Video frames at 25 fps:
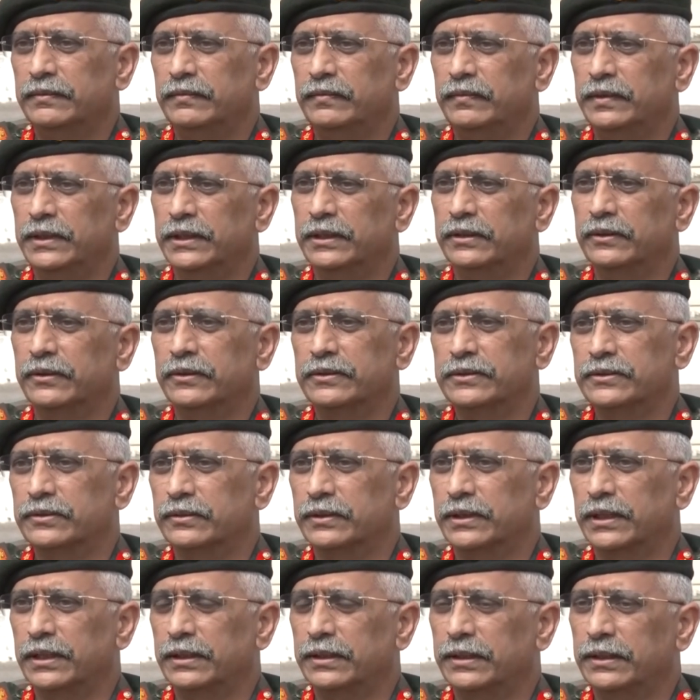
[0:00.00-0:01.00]
we are
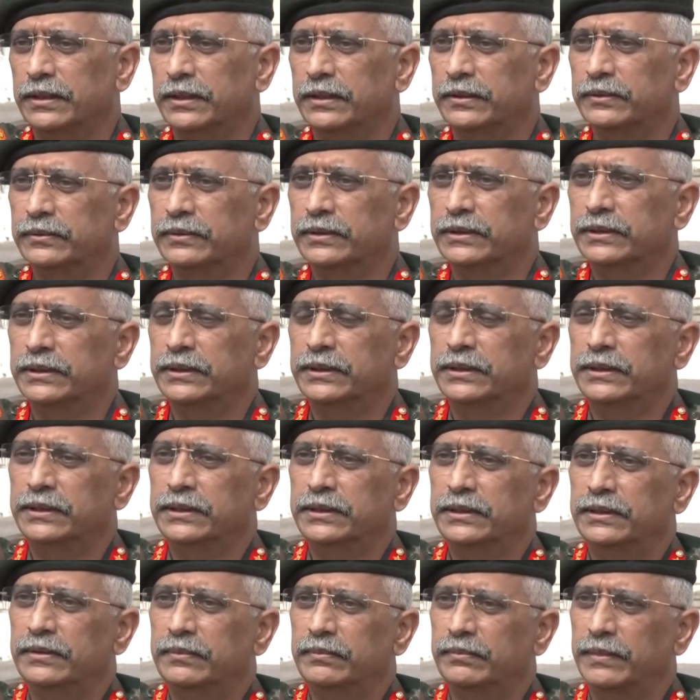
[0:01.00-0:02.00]
also carrying out
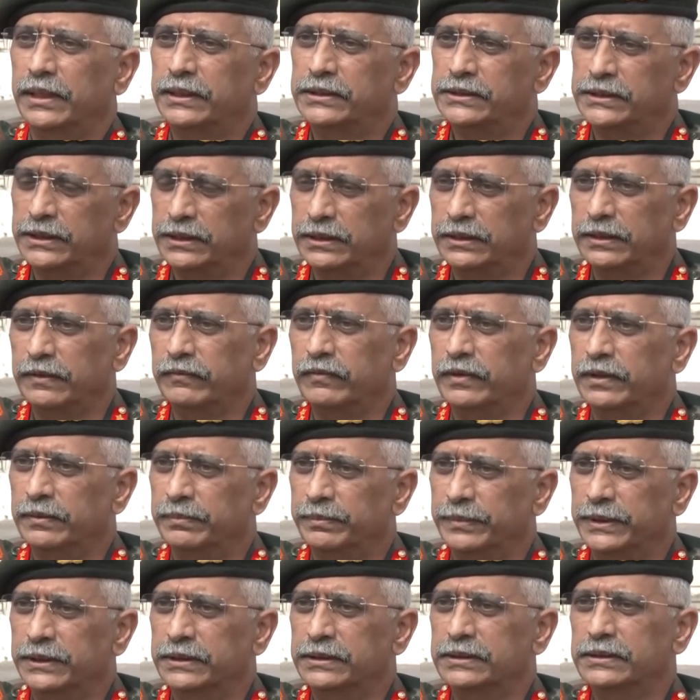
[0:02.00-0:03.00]
matching
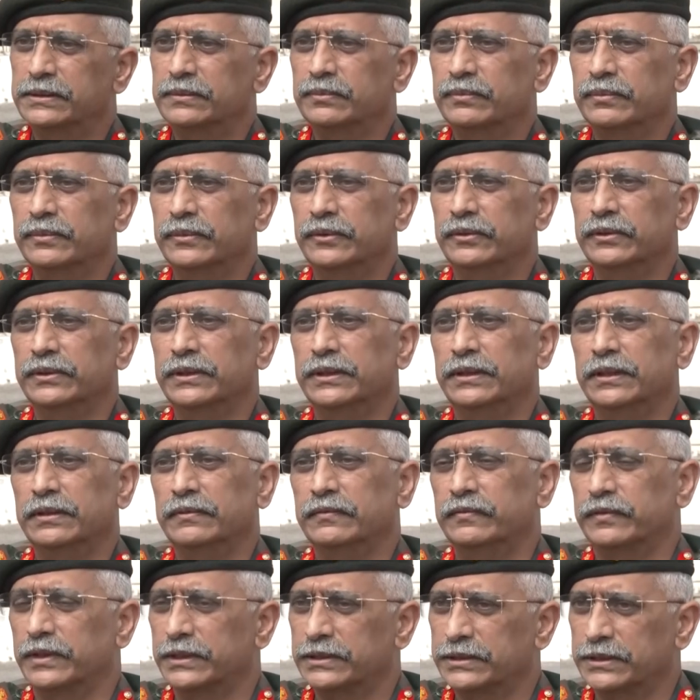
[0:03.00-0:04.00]
developments both in
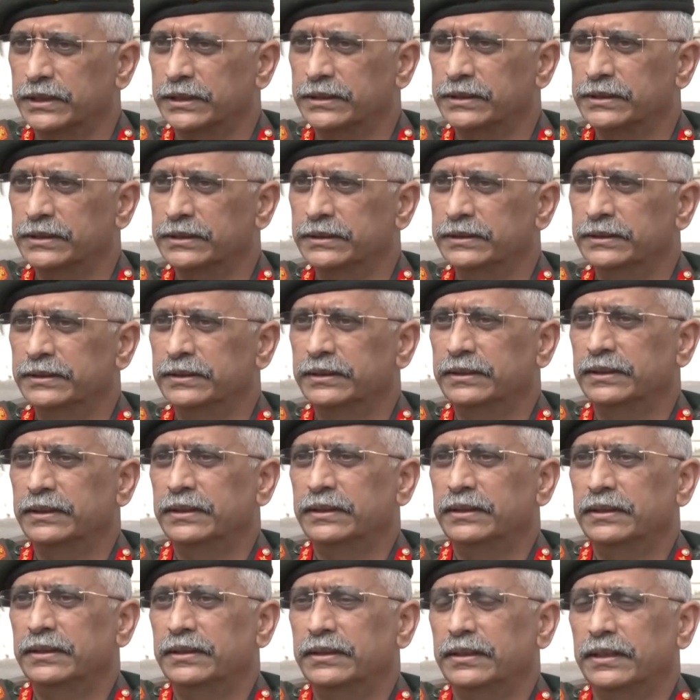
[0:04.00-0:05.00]
infrastructure
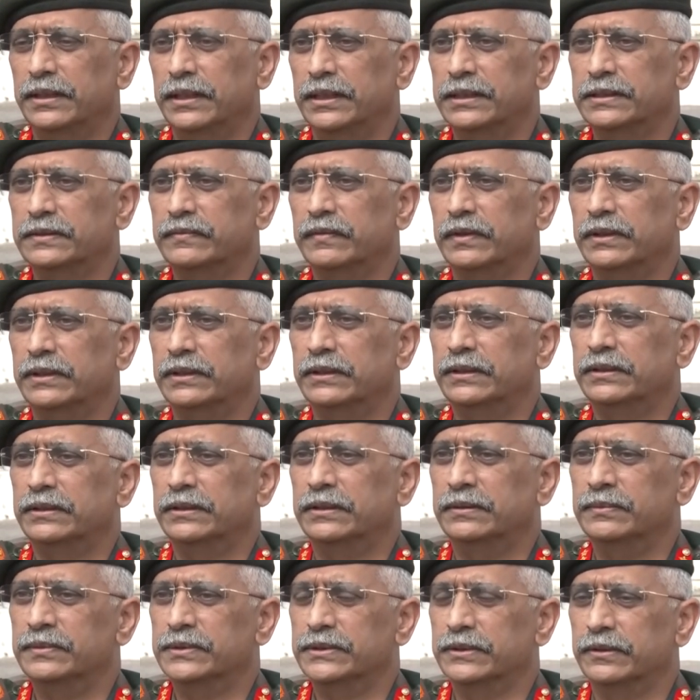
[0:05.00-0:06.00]
as well in
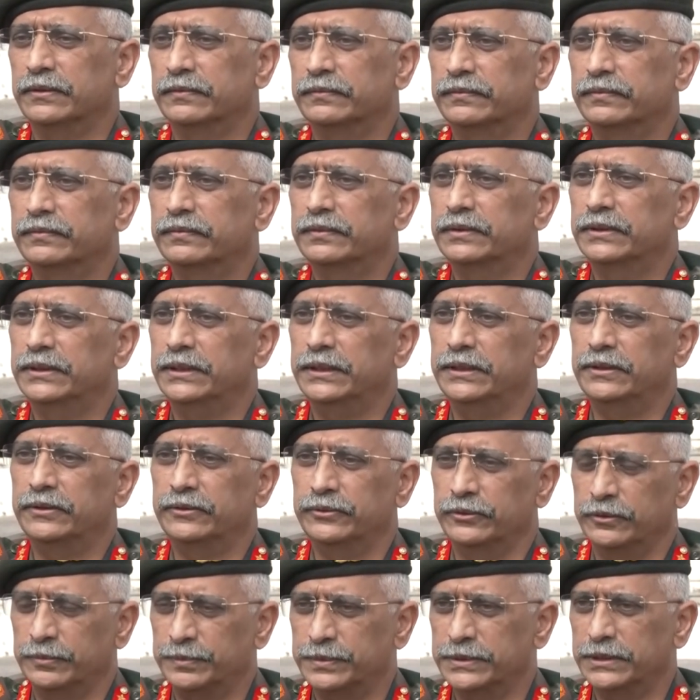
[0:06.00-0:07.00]
terms of the
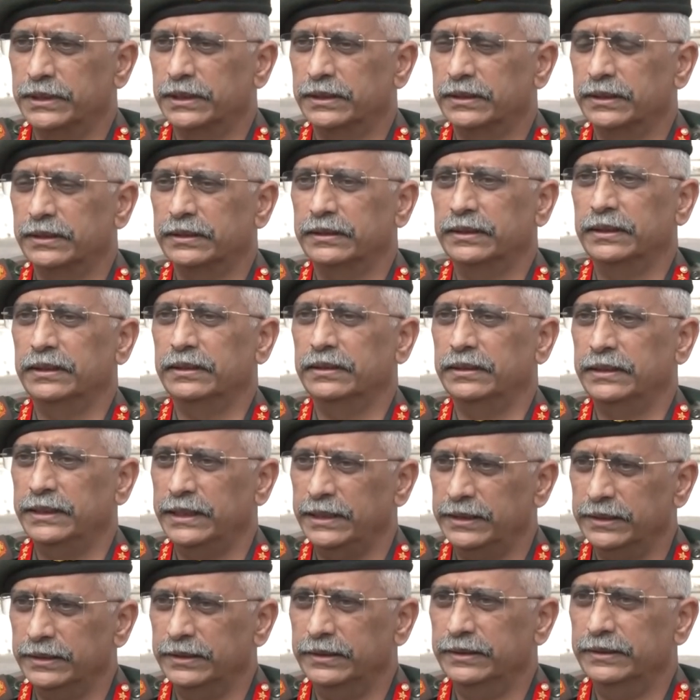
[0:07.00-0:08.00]
troops that are
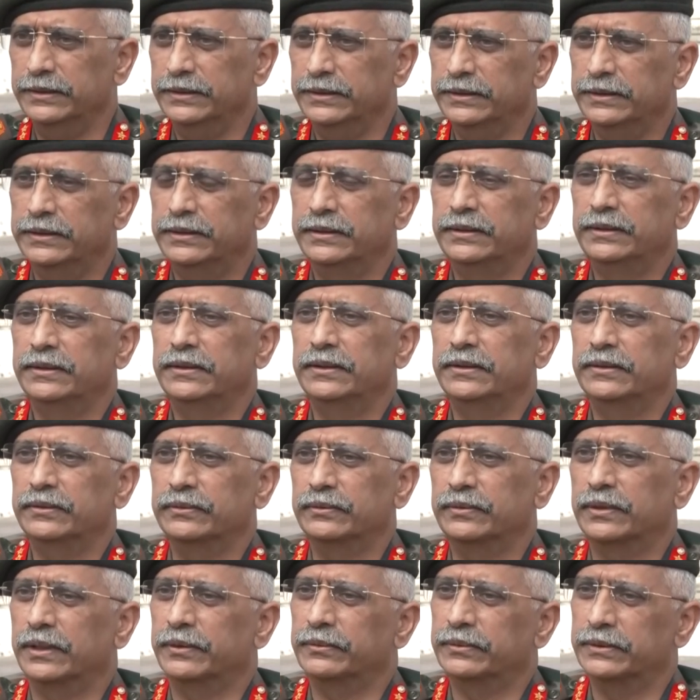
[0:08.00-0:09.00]
needed
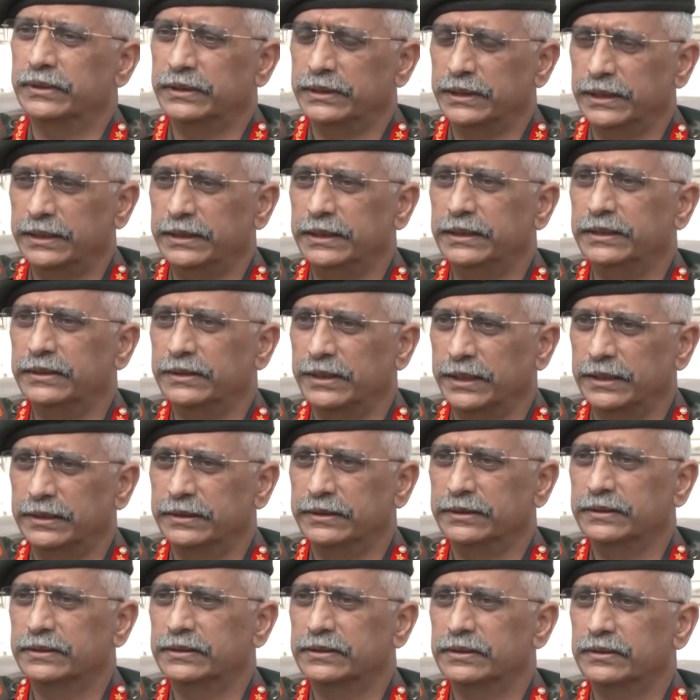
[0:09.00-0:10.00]
to counter any threat.
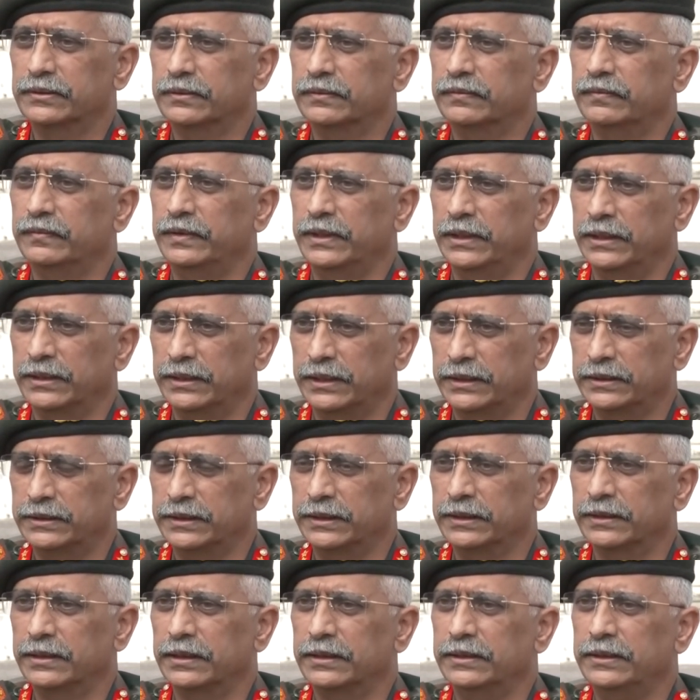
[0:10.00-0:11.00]
So we are, I
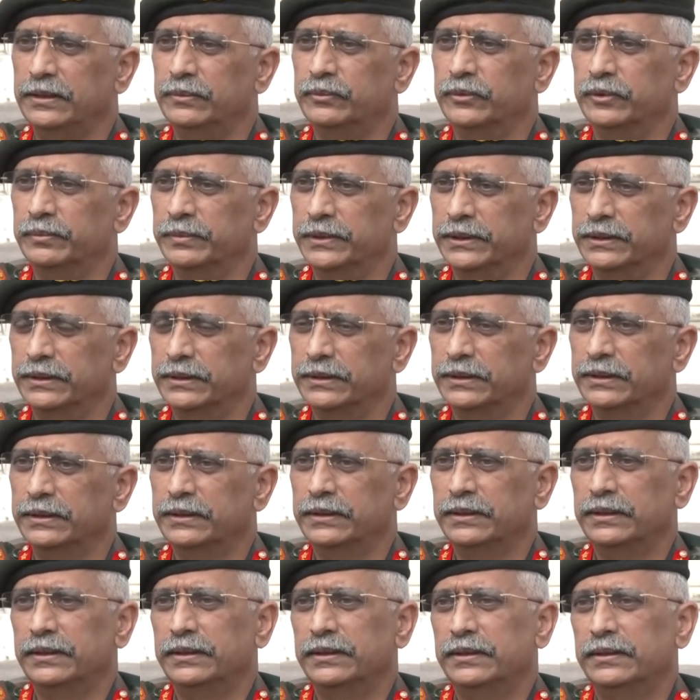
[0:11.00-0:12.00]
think, at the moment
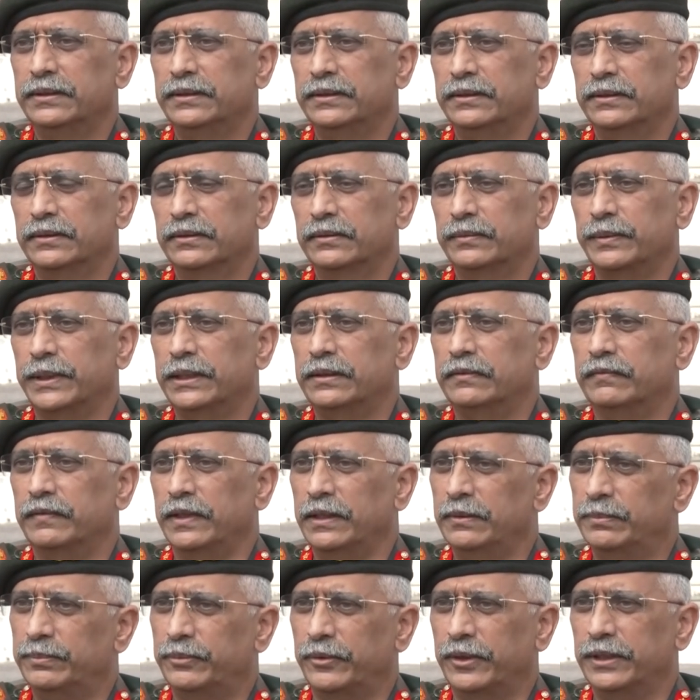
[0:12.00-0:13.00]
quite
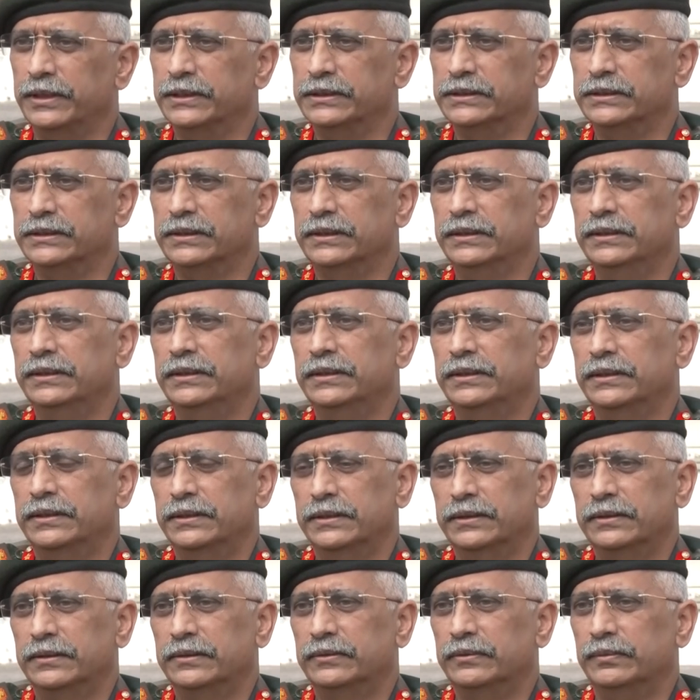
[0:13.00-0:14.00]
well poised
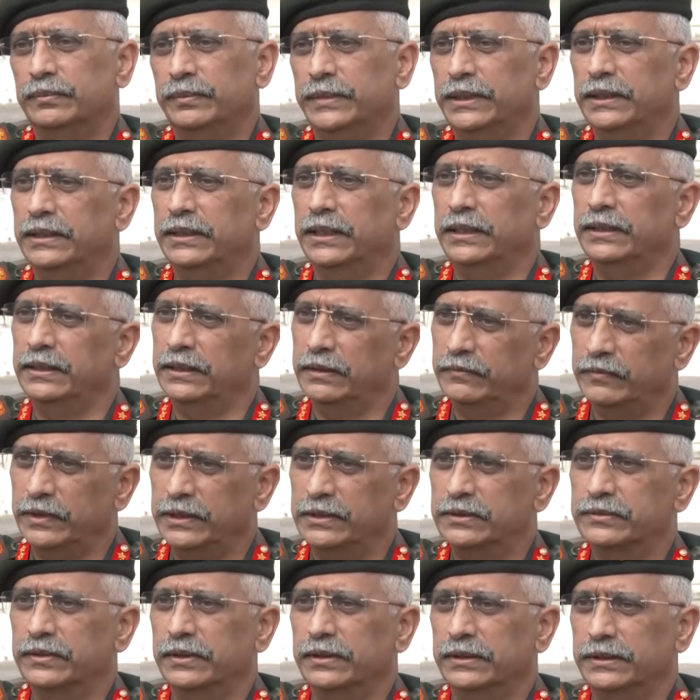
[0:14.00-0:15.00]
to meet any
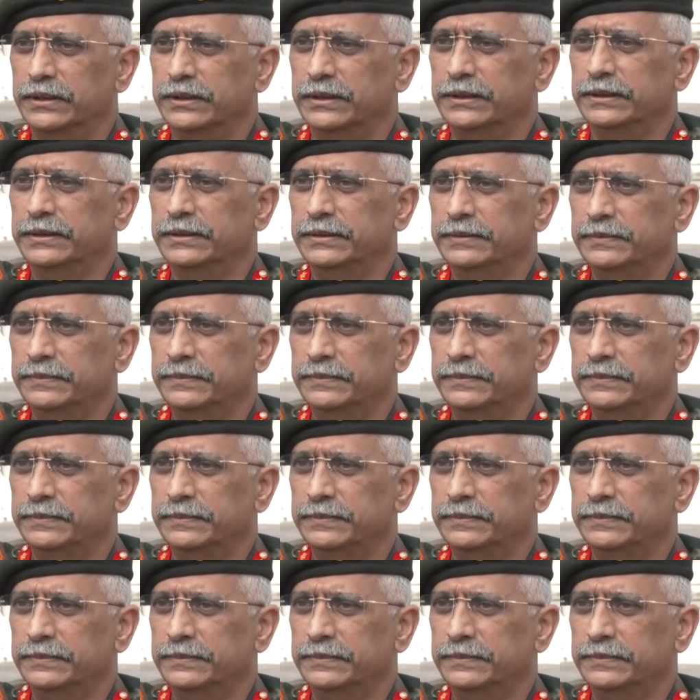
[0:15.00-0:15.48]
eventuality.